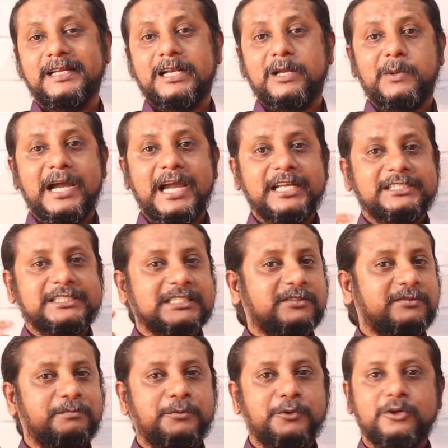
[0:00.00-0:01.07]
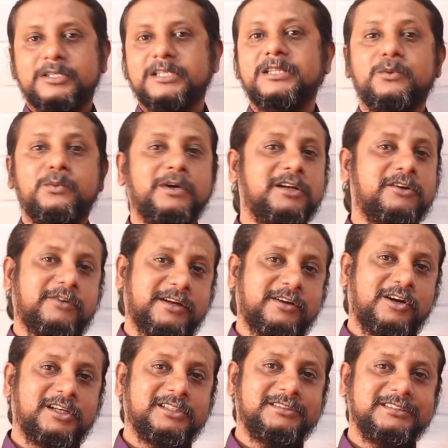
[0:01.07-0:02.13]
Now, I had just broken the world
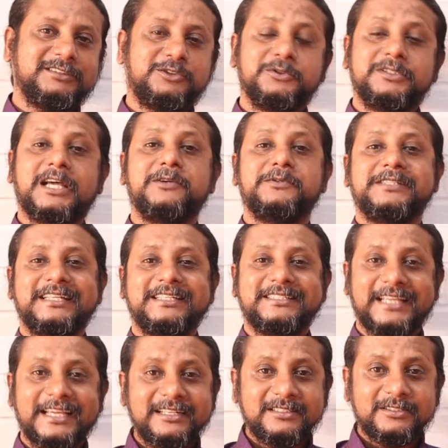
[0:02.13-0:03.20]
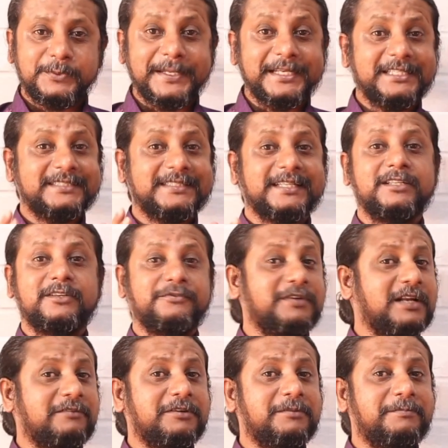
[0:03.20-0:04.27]
record in 2010, 22nd of
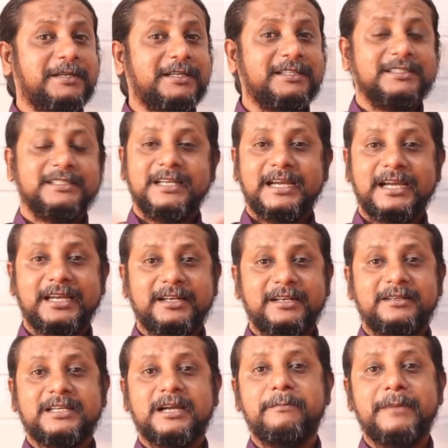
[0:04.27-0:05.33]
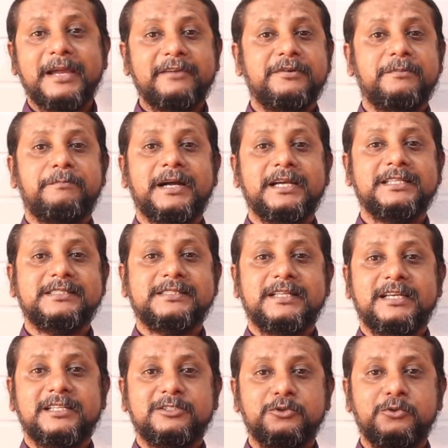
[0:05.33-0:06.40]
November. I'd come back from
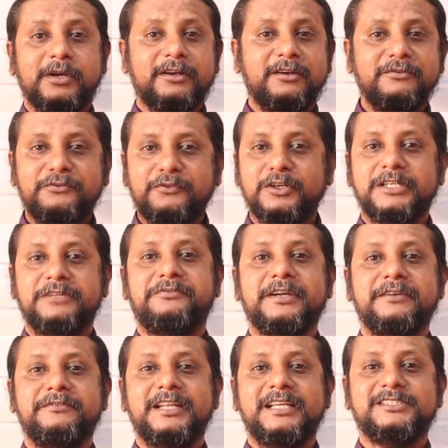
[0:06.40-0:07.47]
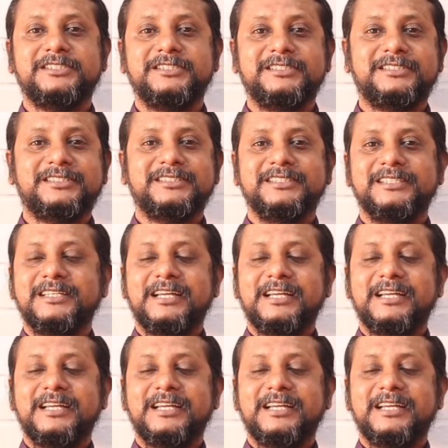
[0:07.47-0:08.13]
Pakistan, 245 nations.